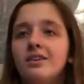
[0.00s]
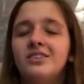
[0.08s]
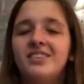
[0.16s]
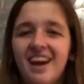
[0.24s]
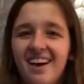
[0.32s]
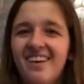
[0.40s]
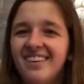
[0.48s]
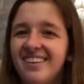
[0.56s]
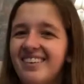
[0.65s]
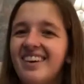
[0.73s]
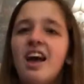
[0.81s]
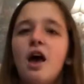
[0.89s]
So
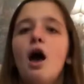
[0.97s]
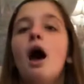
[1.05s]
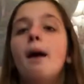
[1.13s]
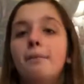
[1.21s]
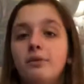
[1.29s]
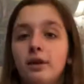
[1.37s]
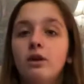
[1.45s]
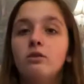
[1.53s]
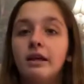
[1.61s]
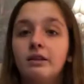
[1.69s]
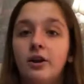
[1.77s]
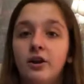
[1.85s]
a blue
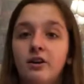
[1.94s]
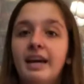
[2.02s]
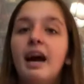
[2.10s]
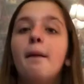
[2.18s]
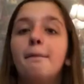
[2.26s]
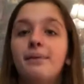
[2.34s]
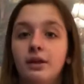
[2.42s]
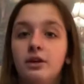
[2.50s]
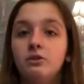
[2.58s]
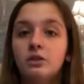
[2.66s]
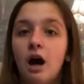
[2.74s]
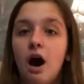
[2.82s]
like literally a
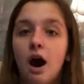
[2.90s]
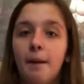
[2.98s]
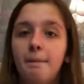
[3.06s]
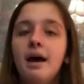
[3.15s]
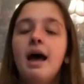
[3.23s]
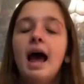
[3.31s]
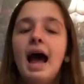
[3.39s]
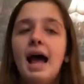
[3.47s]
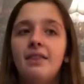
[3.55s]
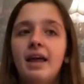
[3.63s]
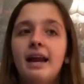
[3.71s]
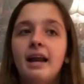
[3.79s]
blue top
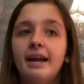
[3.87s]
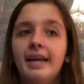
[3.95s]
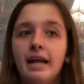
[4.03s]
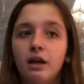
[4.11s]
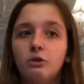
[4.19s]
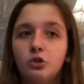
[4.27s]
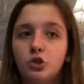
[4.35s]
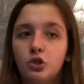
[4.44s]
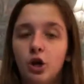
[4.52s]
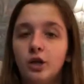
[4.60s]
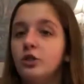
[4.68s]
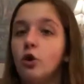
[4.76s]
and then a yellow
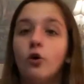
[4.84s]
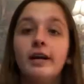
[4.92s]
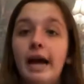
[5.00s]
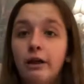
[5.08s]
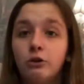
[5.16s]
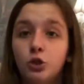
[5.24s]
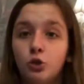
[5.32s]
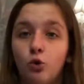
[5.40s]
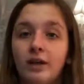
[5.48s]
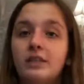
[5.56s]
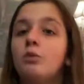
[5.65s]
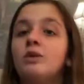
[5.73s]
skirt or yellow
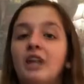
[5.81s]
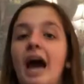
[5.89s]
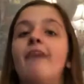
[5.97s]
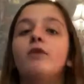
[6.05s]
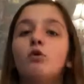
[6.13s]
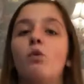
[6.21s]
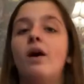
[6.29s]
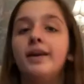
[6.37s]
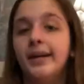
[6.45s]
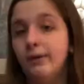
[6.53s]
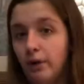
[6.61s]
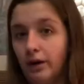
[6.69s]
shorts, whichever
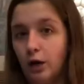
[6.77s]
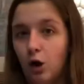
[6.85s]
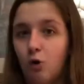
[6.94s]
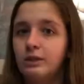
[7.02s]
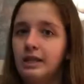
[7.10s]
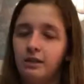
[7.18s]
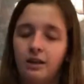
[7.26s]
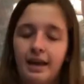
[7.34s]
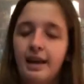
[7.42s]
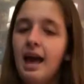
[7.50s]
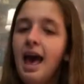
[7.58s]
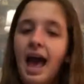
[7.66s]
one you want to go with the,
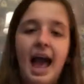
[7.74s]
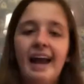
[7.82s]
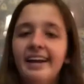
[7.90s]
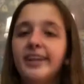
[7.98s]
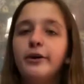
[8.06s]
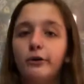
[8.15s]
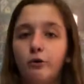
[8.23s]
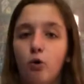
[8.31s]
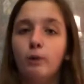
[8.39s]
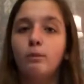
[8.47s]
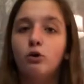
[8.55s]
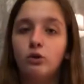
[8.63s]
like any of your
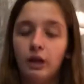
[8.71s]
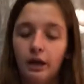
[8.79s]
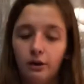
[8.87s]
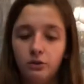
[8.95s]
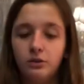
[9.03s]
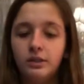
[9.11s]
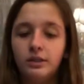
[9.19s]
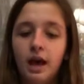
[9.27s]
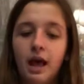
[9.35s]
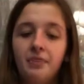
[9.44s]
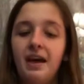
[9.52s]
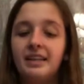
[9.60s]
normal clothes
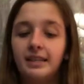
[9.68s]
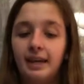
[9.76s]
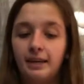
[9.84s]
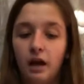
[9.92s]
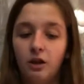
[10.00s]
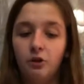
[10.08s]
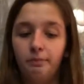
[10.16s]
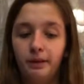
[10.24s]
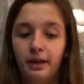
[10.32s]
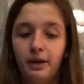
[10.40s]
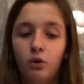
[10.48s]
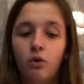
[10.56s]
that's like colored
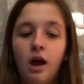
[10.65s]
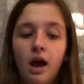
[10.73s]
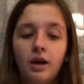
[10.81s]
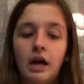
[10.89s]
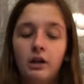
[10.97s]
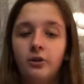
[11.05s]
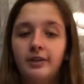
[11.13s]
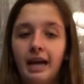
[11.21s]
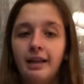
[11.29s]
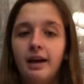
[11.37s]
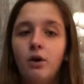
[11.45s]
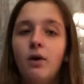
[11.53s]
blue, colored
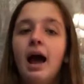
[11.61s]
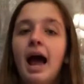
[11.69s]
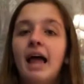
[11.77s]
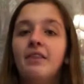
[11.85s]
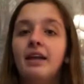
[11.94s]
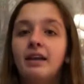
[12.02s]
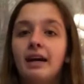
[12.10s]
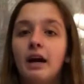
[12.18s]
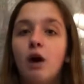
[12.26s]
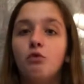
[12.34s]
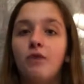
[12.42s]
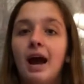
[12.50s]
yellow, and then like
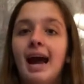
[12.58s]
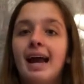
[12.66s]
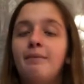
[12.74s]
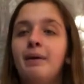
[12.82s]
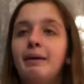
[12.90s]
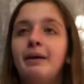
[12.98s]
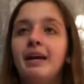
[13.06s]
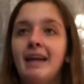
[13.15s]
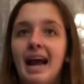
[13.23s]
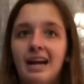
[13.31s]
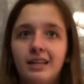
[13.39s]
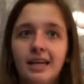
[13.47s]
a red, maybe a
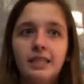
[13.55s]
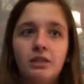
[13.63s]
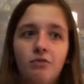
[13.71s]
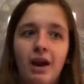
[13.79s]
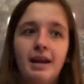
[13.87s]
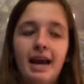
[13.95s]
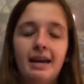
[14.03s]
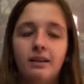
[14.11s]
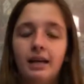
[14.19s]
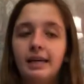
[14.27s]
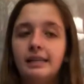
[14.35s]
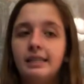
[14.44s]
necklace, a red
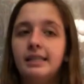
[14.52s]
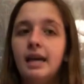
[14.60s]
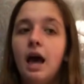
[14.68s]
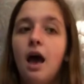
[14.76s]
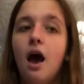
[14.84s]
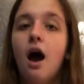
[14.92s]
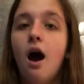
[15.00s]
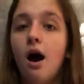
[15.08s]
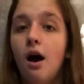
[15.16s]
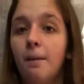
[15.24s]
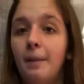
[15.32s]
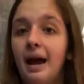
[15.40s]
necklace,
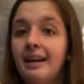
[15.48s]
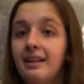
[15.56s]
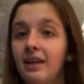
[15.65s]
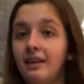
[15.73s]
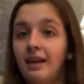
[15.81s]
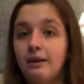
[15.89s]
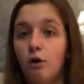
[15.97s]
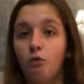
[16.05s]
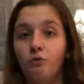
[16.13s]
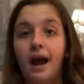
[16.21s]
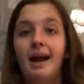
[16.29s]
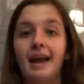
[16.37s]
um, anything like a
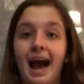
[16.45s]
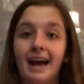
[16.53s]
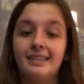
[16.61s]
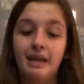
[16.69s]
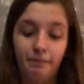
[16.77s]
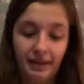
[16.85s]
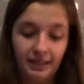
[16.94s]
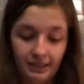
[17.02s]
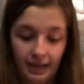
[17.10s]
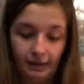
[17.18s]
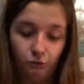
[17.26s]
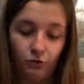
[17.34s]
red accent
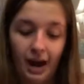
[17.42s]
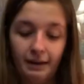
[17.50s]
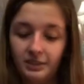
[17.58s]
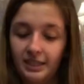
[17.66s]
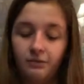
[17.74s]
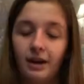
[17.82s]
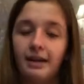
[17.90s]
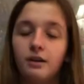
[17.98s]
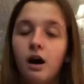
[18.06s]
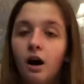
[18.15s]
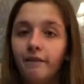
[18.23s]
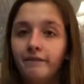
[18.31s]
piece. Like I've seen red
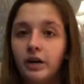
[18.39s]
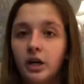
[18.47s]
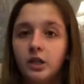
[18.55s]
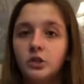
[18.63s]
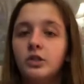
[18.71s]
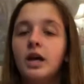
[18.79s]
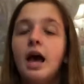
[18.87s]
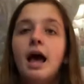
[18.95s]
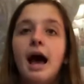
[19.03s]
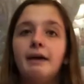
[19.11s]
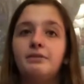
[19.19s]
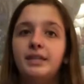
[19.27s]
Converse,
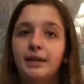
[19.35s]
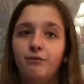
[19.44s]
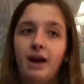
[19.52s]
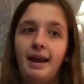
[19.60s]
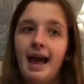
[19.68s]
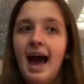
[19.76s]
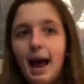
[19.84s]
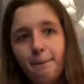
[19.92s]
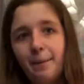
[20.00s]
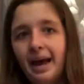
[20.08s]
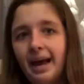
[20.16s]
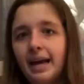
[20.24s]
I've seen red
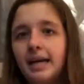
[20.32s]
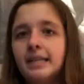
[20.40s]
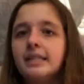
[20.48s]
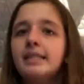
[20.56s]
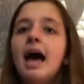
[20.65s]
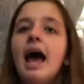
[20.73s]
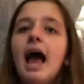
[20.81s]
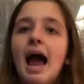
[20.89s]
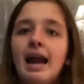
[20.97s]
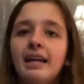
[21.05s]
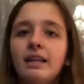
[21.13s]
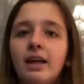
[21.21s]
headbands,
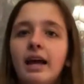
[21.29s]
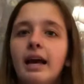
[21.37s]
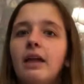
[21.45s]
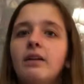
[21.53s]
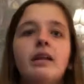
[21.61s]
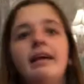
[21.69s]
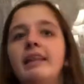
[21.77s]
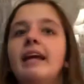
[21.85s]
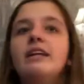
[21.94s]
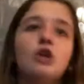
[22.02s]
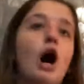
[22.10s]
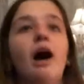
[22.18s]
anything. And like
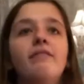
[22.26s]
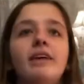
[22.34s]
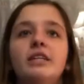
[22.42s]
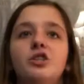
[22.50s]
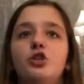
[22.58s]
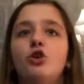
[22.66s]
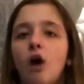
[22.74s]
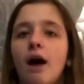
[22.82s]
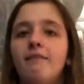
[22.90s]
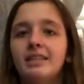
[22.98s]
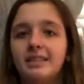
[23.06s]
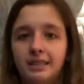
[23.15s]
then it's obvious you're
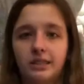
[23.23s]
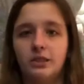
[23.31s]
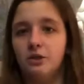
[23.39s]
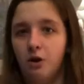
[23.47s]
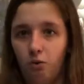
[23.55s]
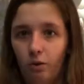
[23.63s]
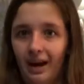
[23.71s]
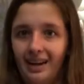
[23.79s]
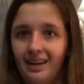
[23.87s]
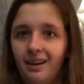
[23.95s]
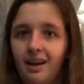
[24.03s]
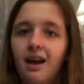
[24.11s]
obviously Snow
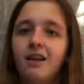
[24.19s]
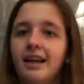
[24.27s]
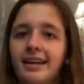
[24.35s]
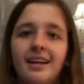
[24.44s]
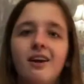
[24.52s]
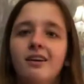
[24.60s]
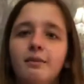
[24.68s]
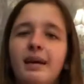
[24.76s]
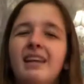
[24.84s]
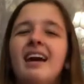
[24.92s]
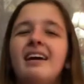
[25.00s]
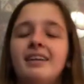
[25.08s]
White. Like, you know what I
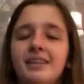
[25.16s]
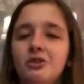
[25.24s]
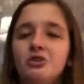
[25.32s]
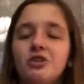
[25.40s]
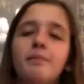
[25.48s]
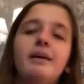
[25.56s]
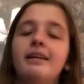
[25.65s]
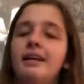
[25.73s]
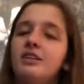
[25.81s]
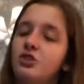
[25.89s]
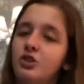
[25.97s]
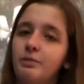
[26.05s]
mean? Like, you I mean,
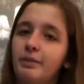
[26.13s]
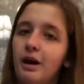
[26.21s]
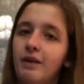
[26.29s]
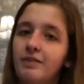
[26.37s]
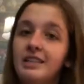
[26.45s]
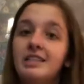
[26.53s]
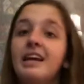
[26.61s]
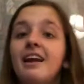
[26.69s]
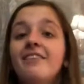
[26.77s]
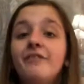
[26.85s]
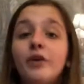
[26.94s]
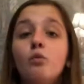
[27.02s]
it should be obvious. And
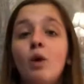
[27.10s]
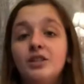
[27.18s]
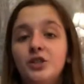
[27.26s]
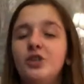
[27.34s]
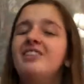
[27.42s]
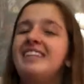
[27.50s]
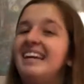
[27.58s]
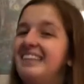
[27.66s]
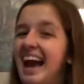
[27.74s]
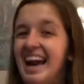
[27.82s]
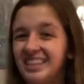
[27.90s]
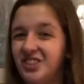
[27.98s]
if you want to take
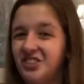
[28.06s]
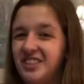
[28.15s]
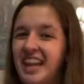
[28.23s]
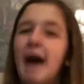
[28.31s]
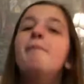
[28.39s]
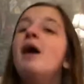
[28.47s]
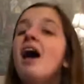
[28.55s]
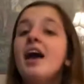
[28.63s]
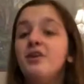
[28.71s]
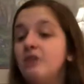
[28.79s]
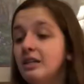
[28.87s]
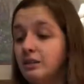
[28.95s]
the extra step,
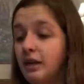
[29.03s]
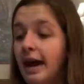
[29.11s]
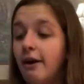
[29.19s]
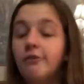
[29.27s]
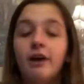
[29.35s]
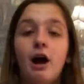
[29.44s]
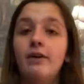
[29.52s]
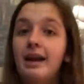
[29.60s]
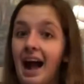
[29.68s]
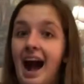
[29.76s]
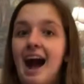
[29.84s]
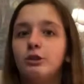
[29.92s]
you could carry around
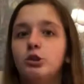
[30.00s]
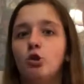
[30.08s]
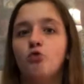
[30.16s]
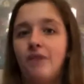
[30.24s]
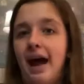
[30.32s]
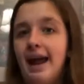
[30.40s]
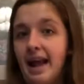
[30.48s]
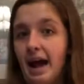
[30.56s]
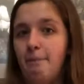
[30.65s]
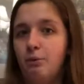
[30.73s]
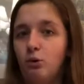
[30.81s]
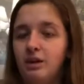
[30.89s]
an actual red
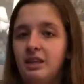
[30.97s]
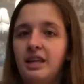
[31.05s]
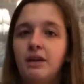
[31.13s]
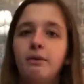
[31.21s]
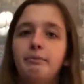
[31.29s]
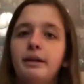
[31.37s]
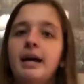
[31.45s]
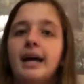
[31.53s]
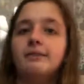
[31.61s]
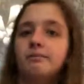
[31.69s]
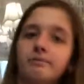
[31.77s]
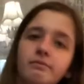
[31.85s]
apple with you and be
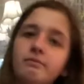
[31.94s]
like,